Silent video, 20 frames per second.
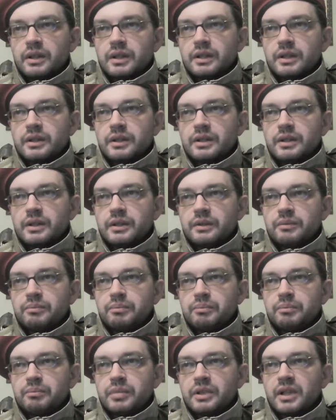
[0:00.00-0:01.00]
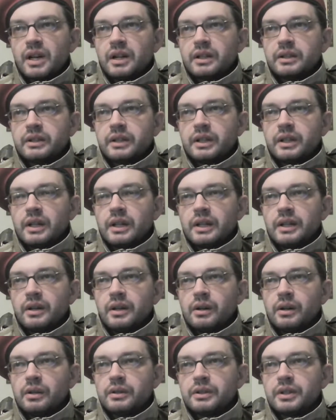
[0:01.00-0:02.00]
And practically
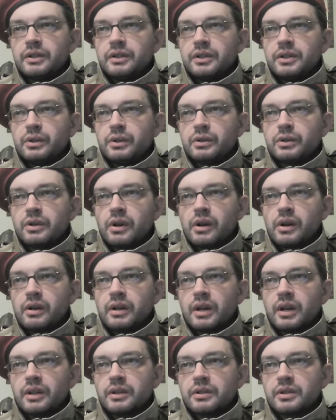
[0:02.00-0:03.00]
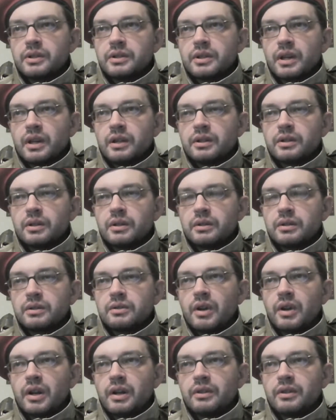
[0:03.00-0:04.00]
all the neutral countries are
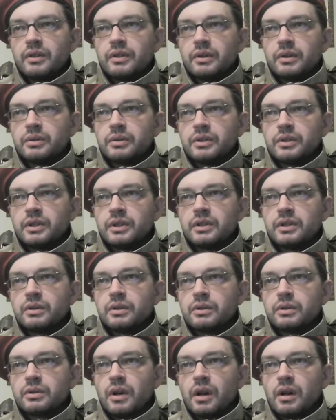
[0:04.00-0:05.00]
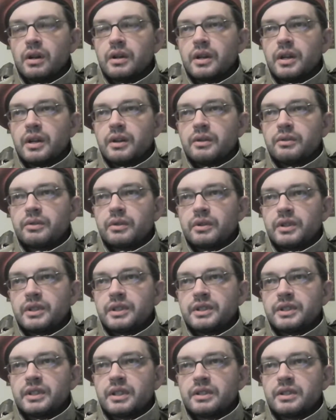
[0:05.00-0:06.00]
not really neutral. For
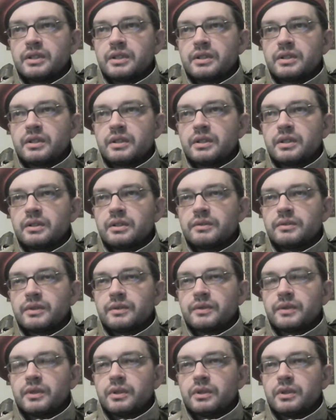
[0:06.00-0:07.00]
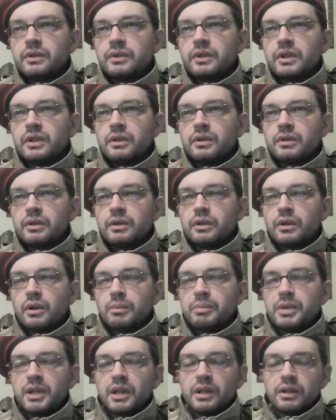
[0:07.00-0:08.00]
instance, the
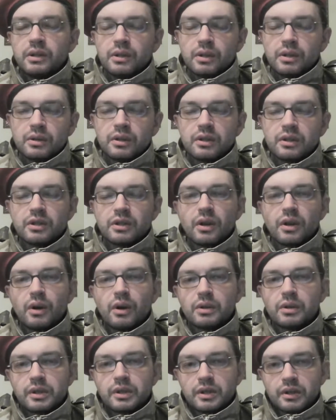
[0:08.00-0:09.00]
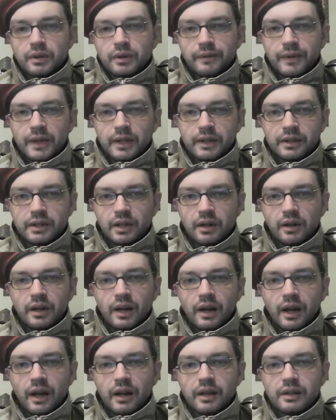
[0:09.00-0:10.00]
European Union is also a
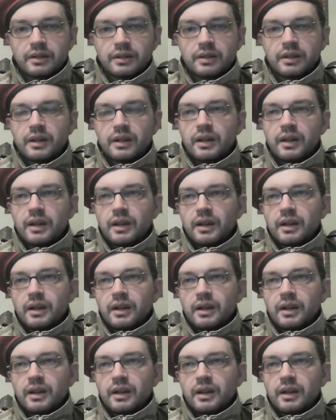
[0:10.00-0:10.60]
military alliance.